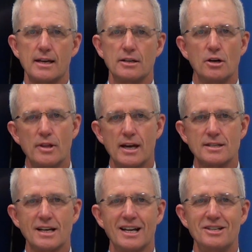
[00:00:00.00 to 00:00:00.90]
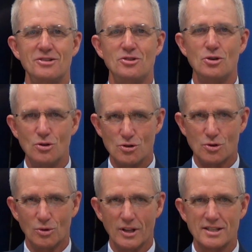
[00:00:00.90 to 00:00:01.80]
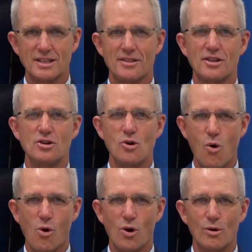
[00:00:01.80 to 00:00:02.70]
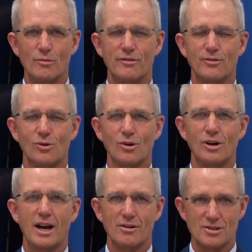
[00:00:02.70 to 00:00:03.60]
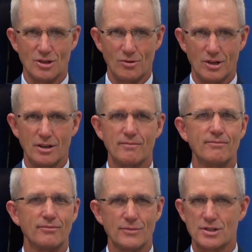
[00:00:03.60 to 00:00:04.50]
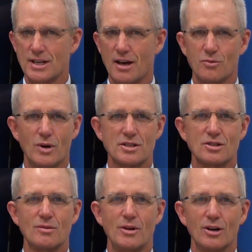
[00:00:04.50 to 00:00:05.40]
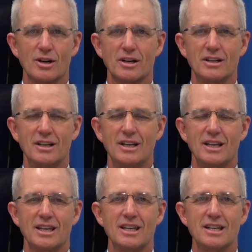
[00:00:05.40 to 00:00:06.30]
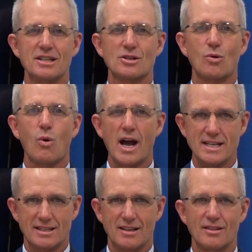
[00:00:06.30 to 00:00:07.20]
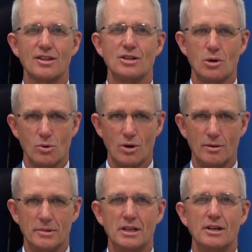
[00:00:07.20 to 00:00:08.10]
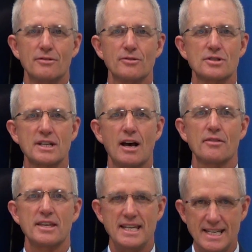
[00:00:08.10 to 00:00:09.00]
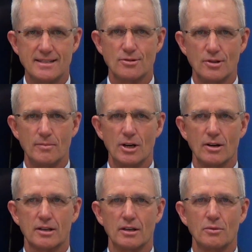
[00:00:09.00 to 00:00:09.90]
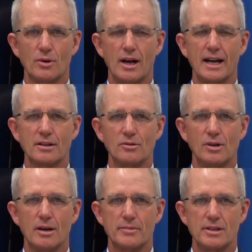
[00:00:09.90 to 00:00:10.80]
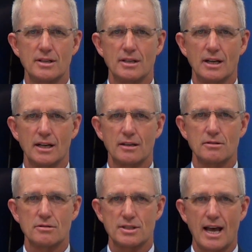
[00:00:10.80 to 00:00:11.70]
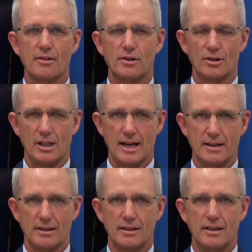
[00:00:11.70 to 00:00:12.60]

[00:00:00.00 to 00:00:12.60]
Know that is not usual, that's not the norm for Arizona, southwestern America. It is quite the norm for southeastern America, where I grew up in South Carolina.